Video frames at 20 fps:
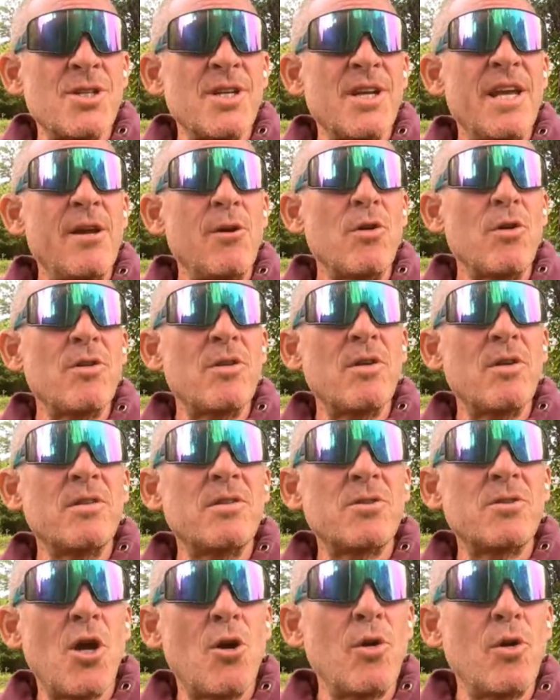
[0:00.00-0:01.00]
here are the
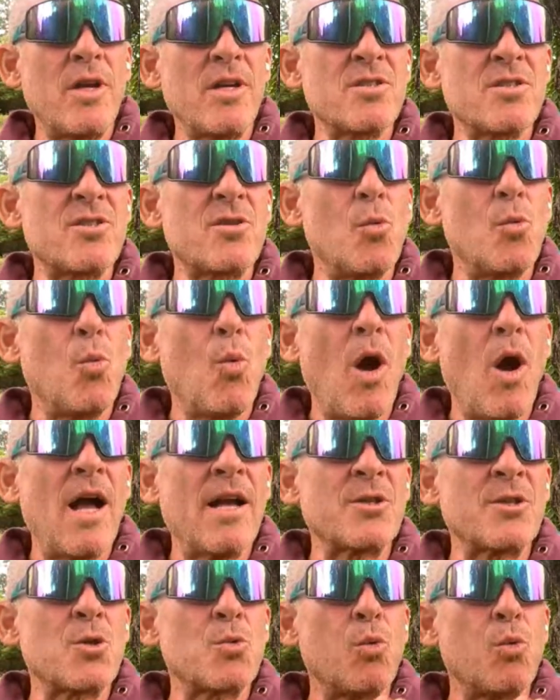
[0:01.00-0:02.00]
tokens to
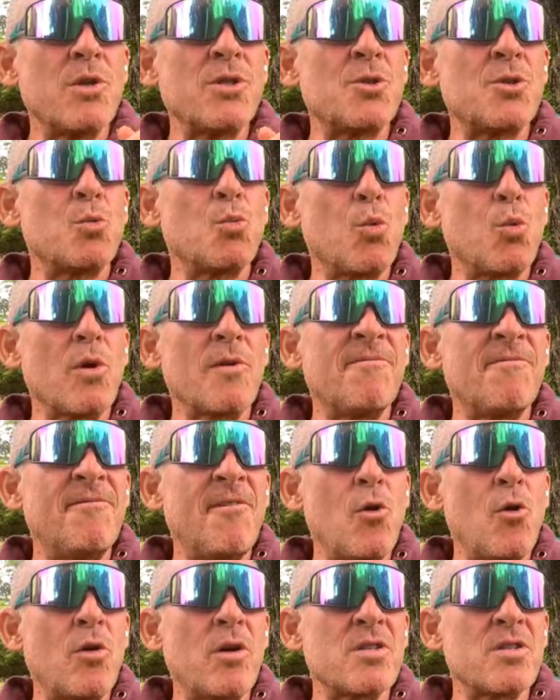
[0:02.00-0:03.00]
watch, which we're
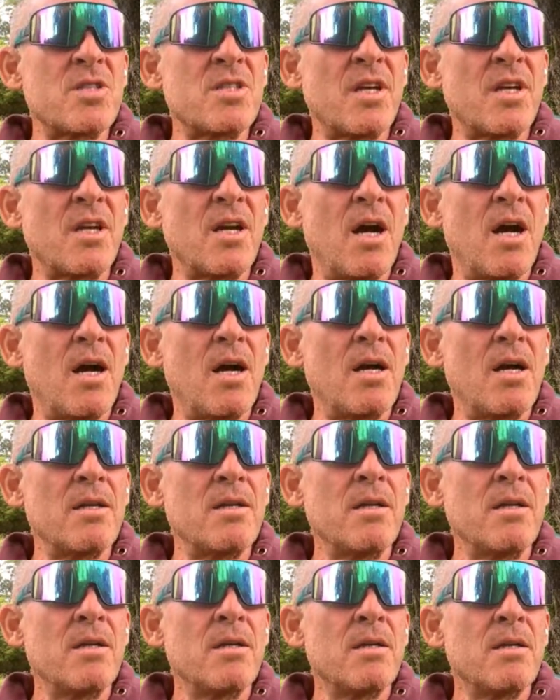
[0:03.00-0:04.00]
focusing
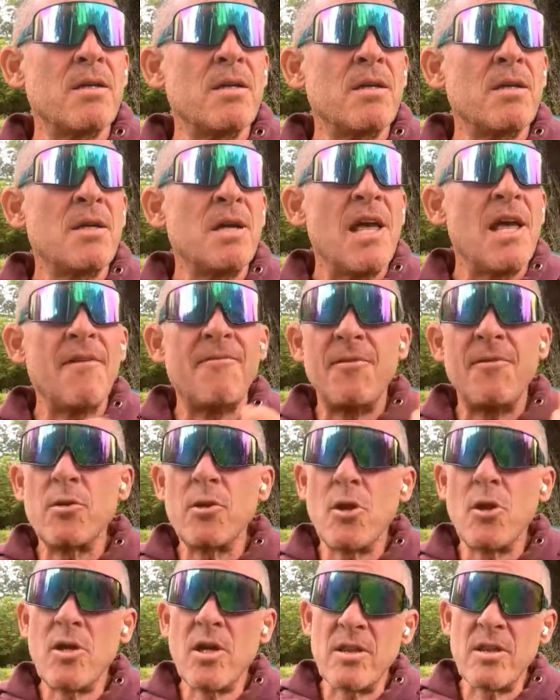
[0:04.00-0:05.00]
on. If you
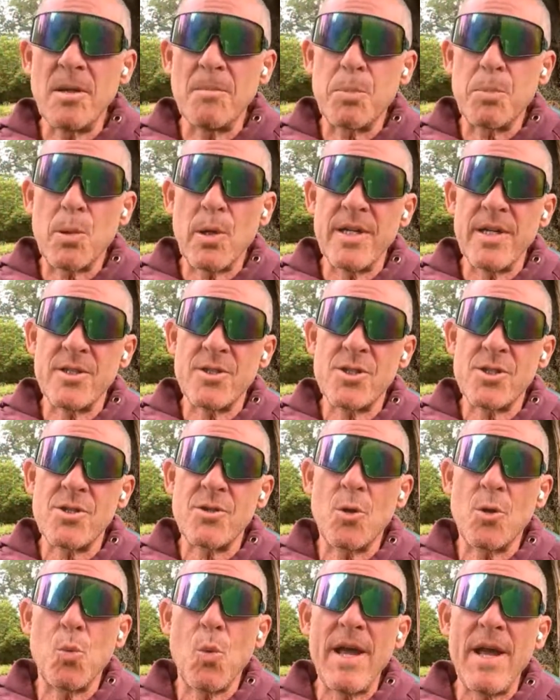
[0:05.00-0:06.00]
look at the bridge,
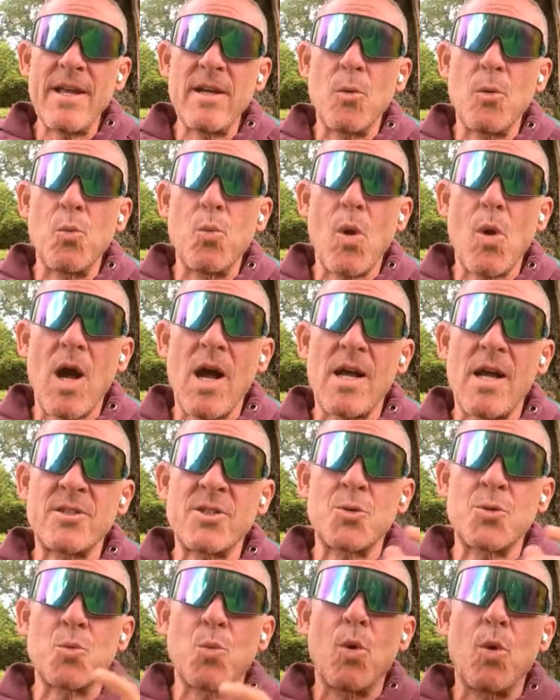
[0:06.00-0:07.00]
the way to
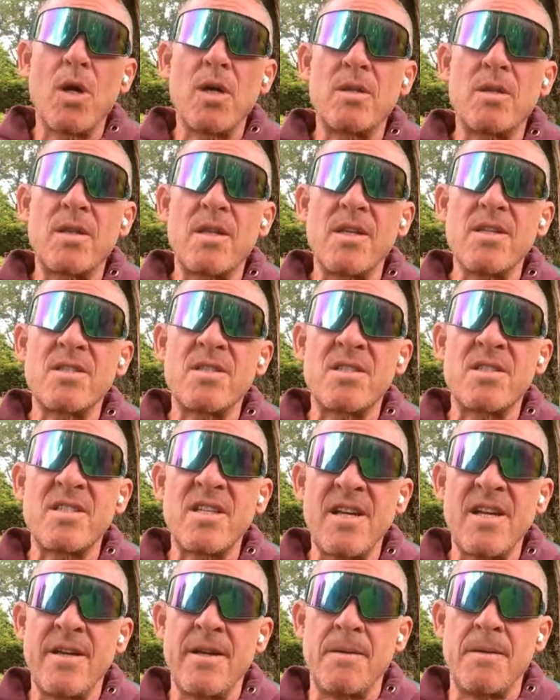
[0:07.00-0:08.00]
watch what this
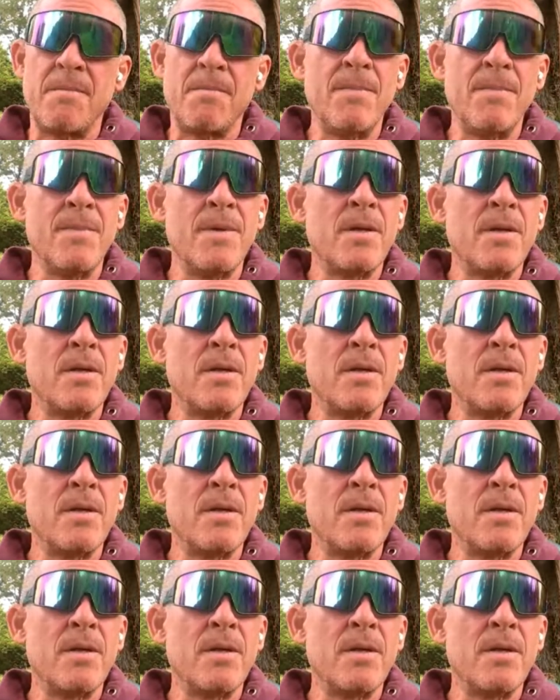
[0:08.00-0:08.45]
team,